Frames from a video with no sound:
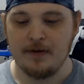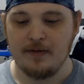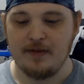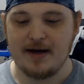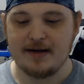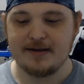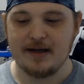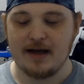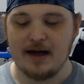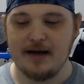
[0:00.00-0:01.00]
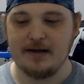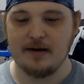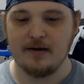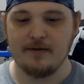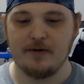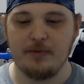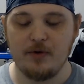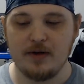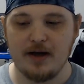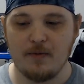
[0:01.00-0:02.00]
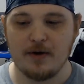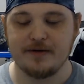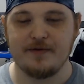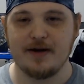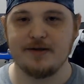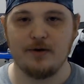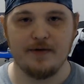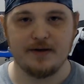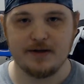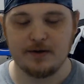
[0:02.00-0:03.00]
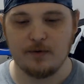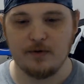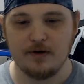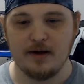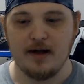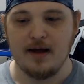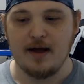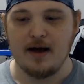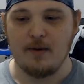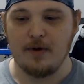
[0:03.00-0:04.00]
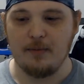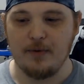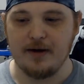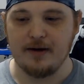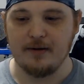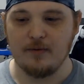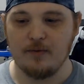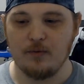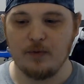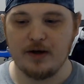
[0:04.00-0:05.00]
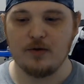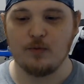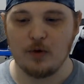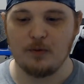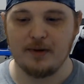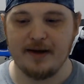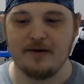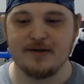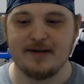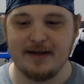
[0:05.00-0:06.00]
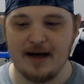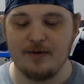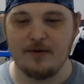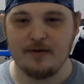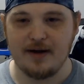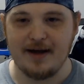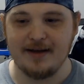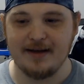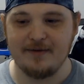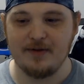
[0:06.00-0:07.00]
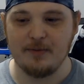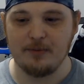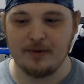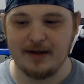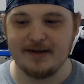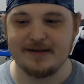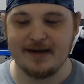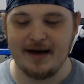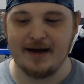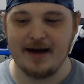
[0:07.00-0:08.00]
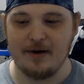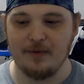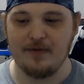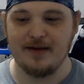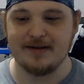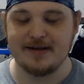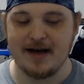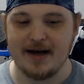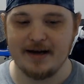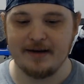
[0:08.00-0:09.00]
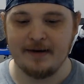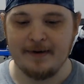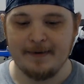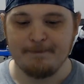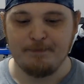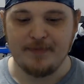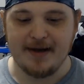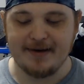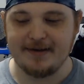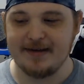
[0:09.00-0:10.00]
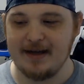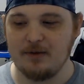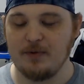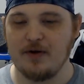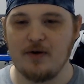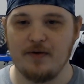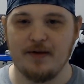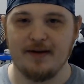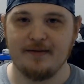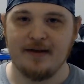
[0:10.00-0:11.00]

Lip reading: That is the kind of community I want to foster on the Discord. I want to bring real role players together and give them a place to hang out that's not inundated with all the